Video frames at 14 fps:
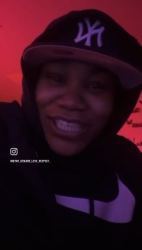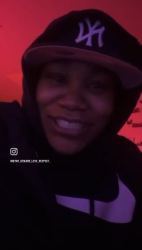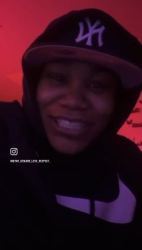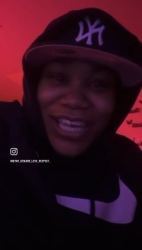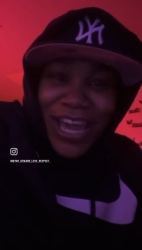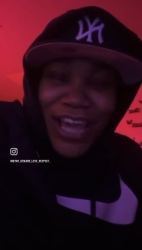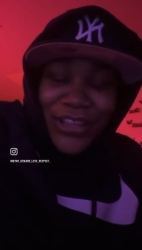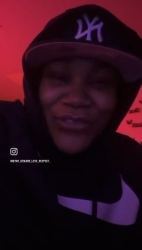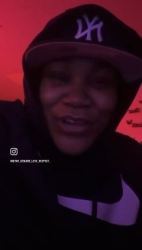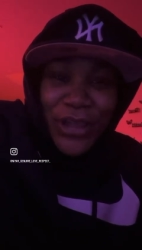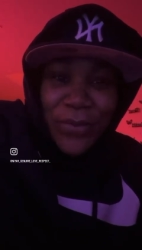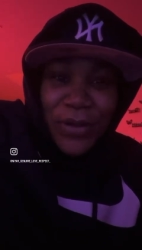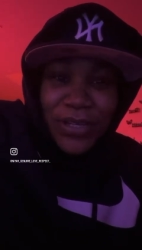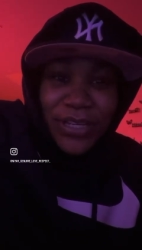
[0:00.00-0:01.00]
because they had the
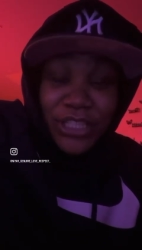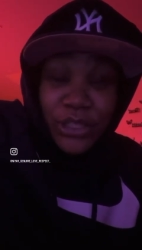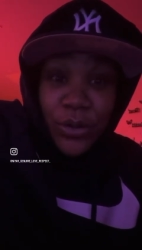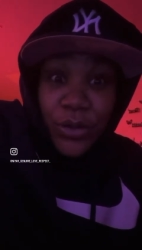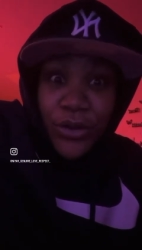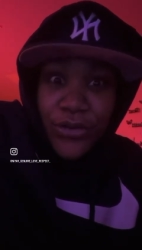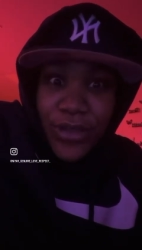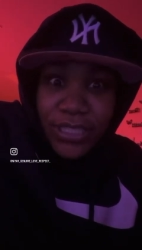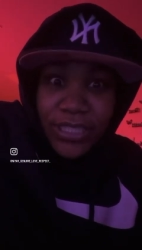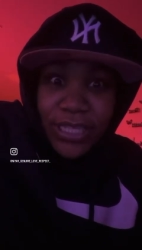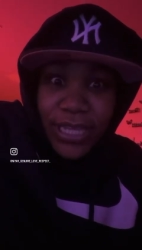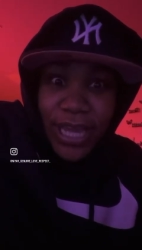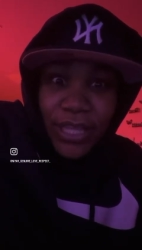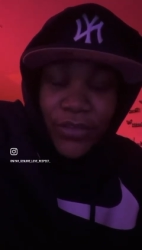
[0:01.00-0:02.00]
right one. It's so
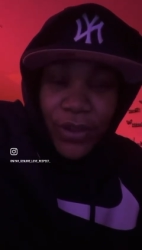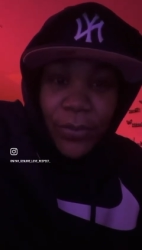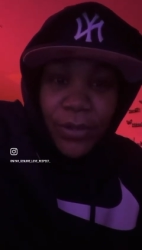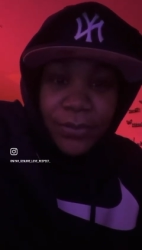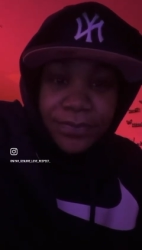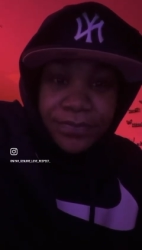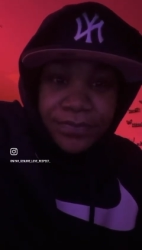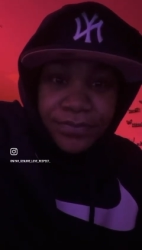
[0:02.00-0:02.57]
crazy they had the right one.